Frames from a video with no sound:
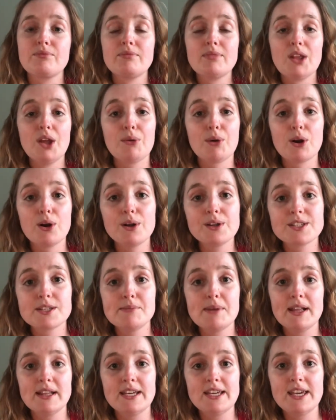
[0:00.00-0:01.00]
we're
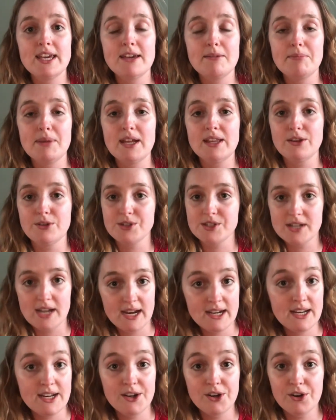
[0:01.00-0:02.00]
ultimately keeping those
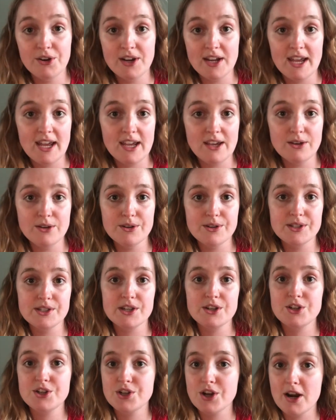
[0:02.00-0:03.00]
90-degree angles
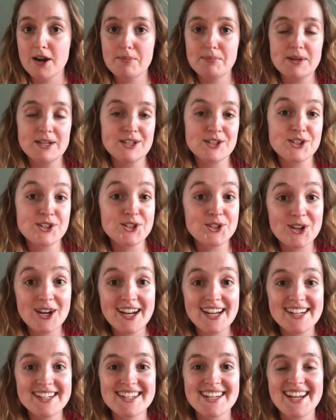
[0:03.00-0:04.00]
sharp and
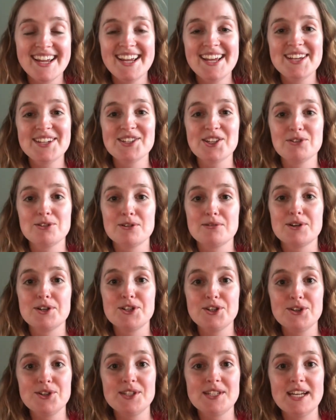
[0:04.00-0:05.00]
straight, so we're
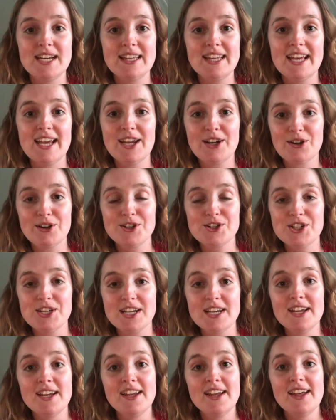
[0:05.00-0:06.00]
reducing the
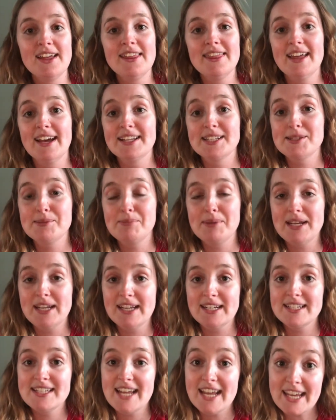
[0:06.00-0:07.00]
energy that's
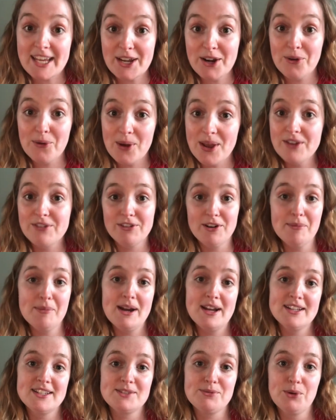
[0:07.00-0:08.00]
being taken away from
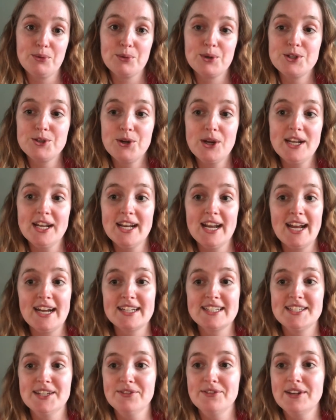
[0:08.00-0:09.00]
us when we're doing an
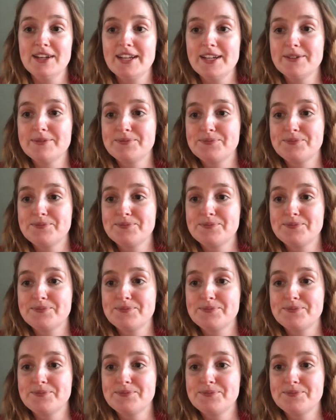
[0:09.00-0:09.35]
activity.